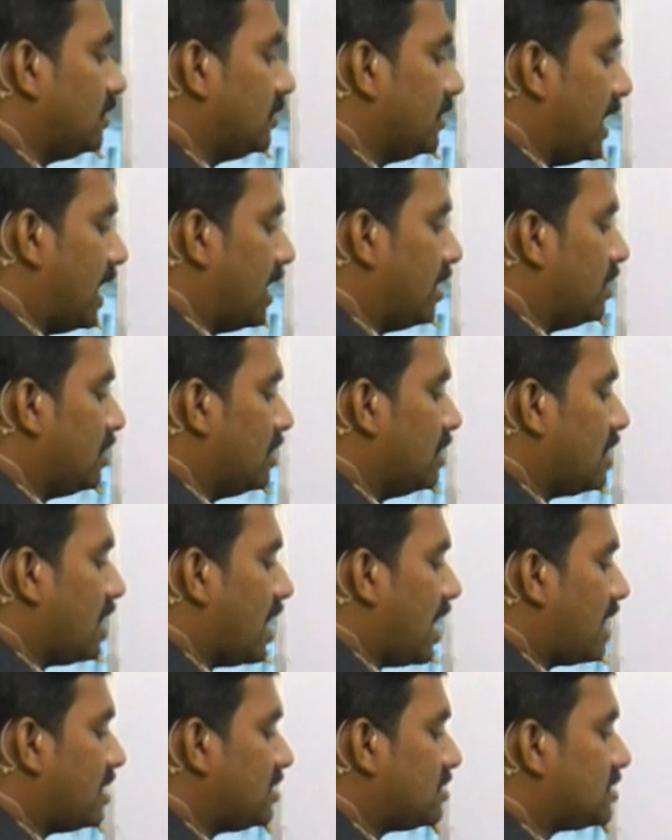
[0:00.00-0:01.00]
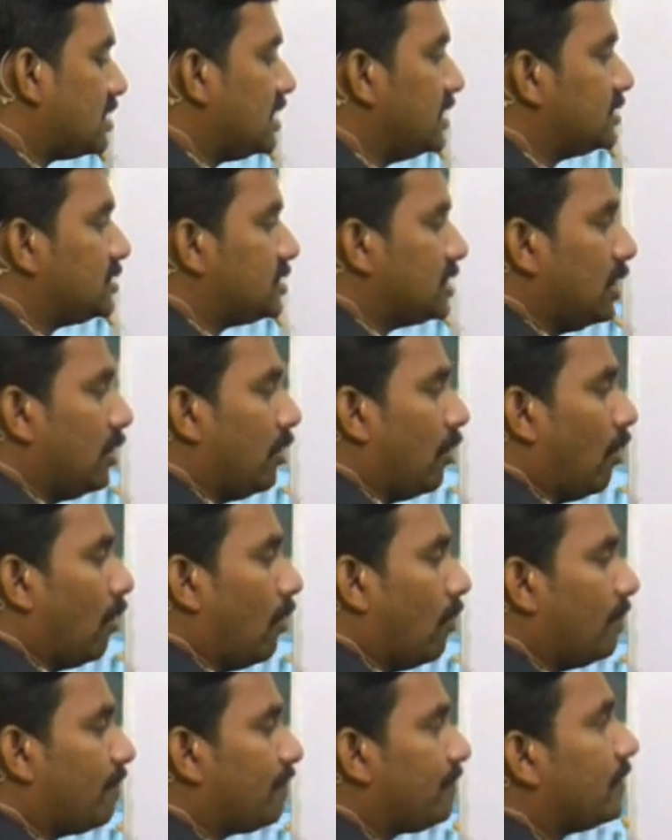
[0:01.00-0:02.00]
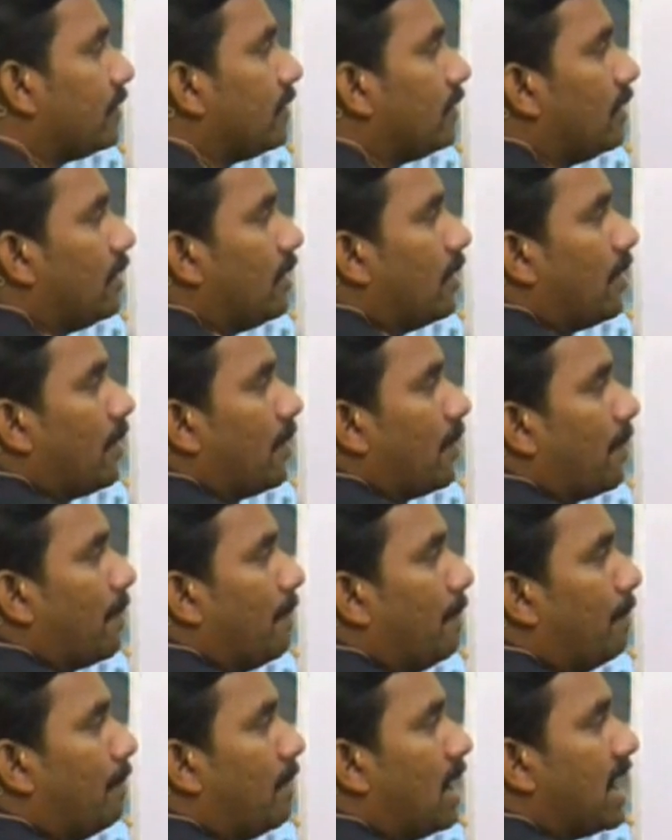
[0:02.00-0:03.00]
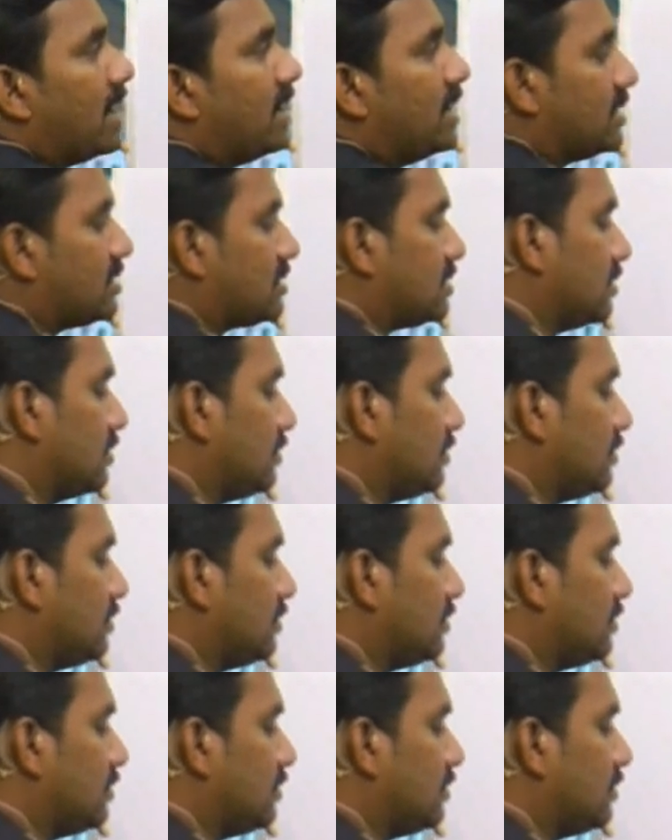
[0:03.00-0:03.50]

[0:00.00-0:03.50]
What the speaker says: then nc0 minus